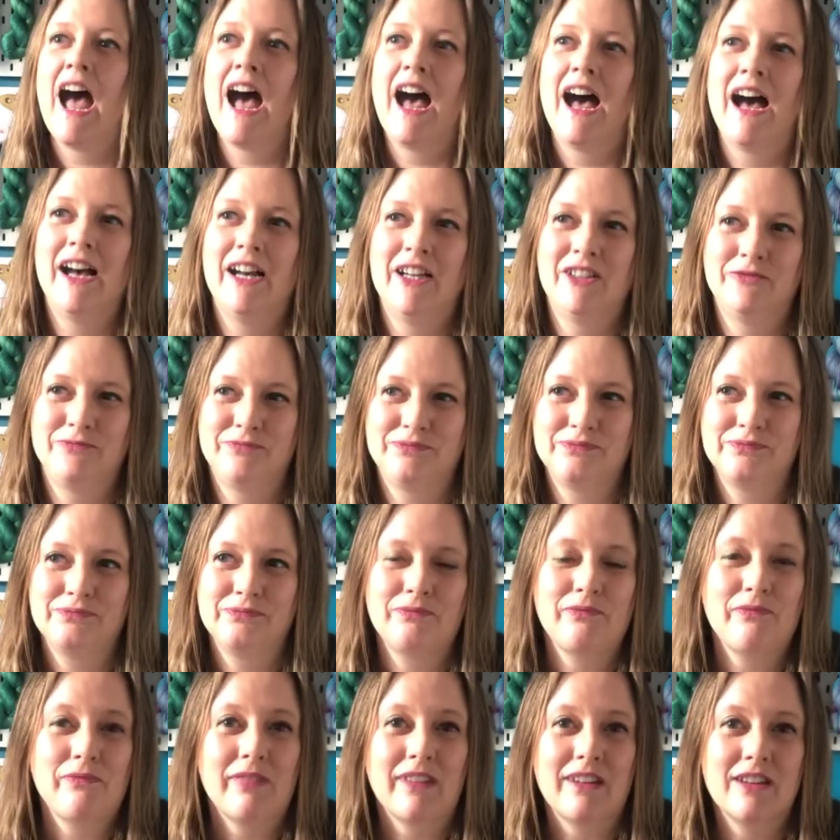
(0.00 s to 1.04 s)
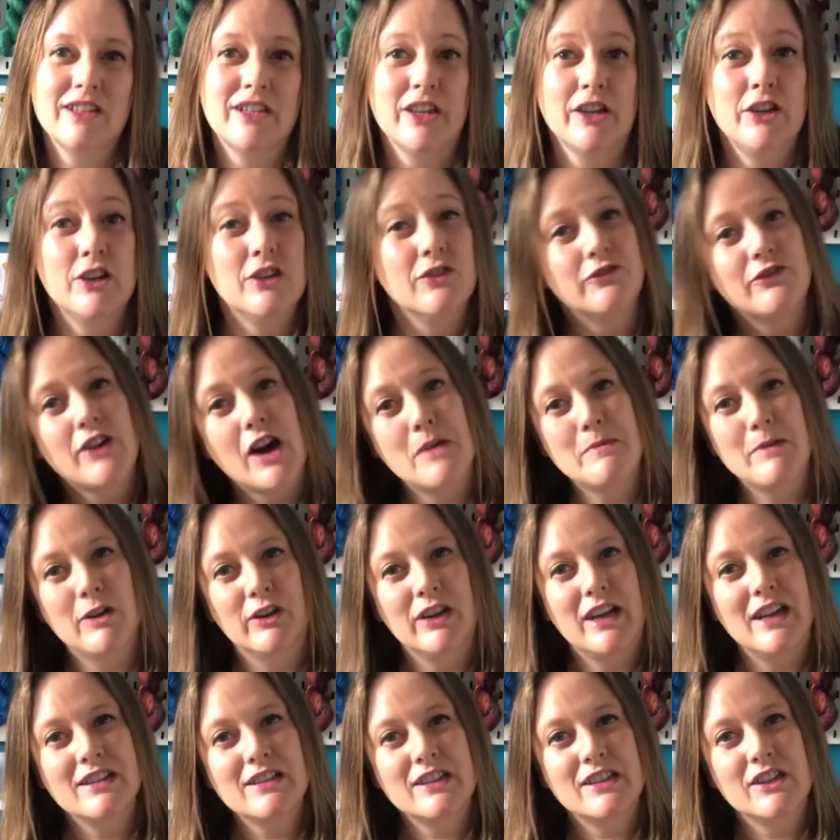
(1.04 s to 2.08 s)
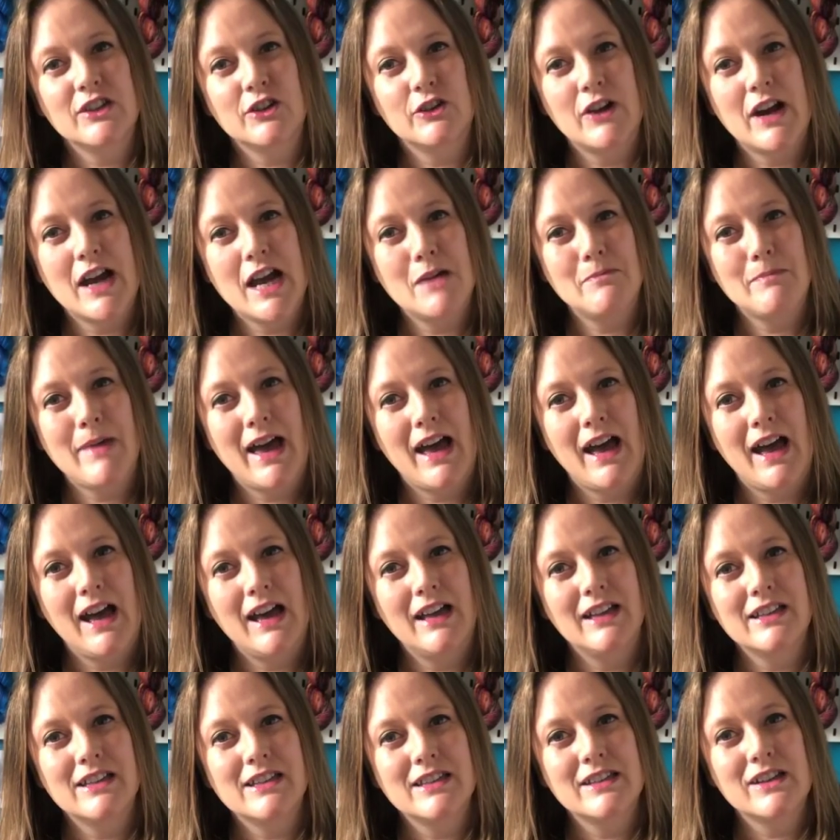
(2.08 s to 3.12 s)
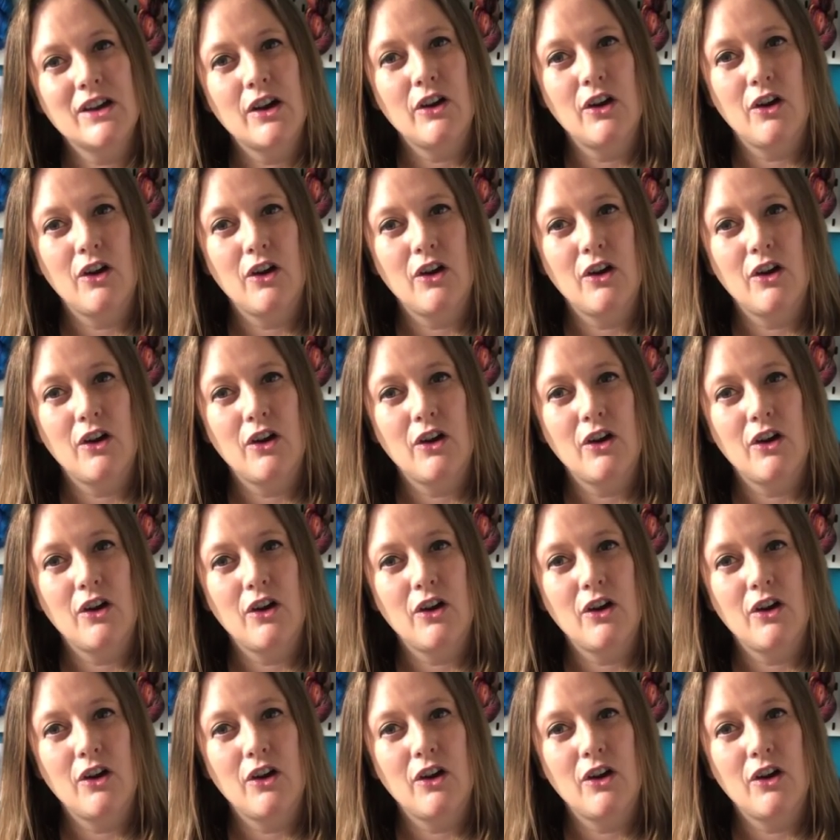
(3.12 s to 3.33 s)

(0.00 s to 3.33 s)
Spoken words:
So you can find me on Instagram at